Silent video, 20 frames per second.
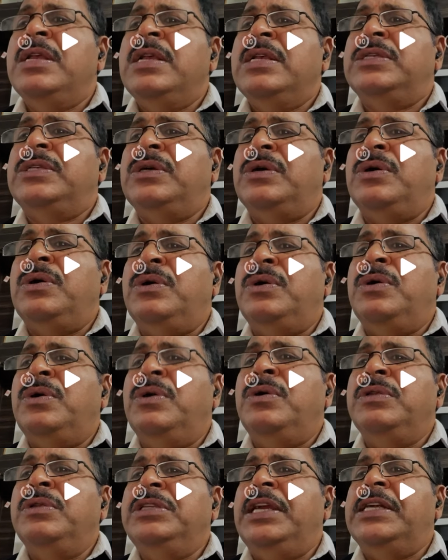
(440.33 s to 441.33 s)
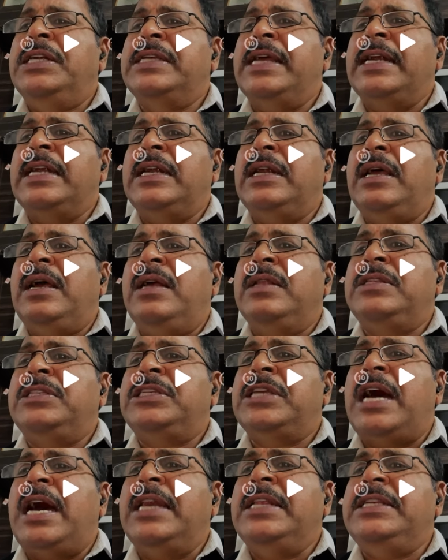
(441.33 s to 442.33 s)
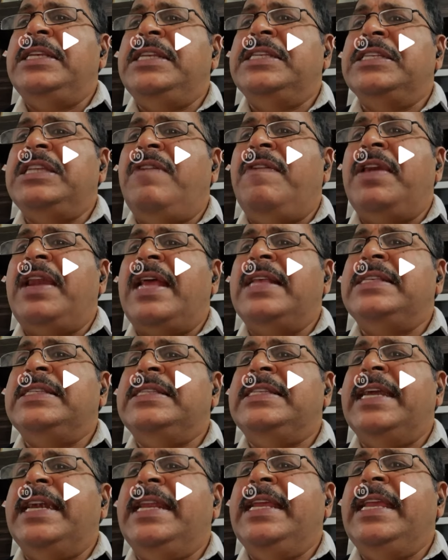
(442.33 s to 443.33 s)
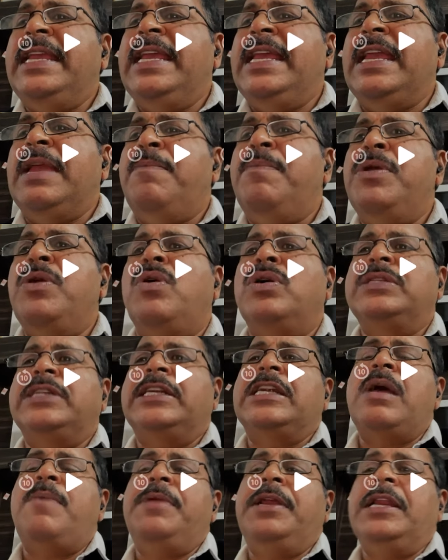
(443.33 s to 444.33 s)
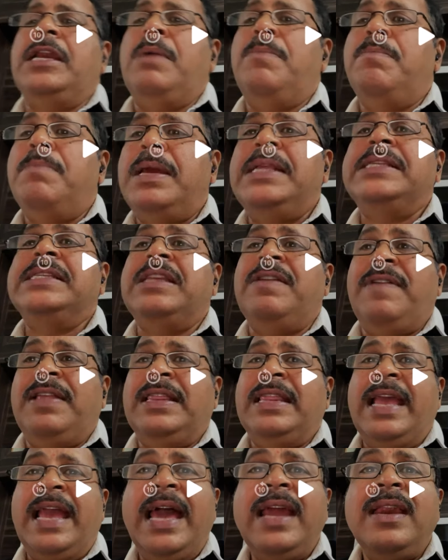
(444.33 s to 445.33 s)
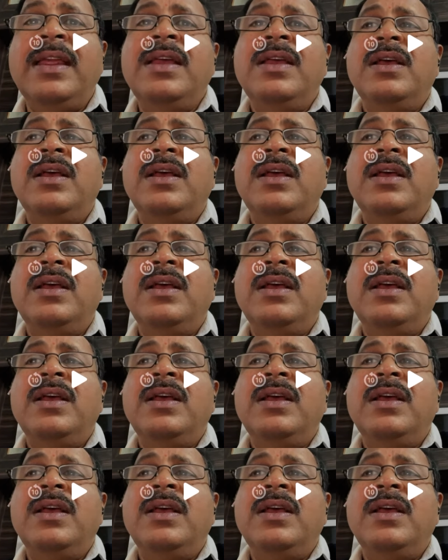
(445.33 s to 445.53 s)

So its charge is given as Ze because atomic number is given there.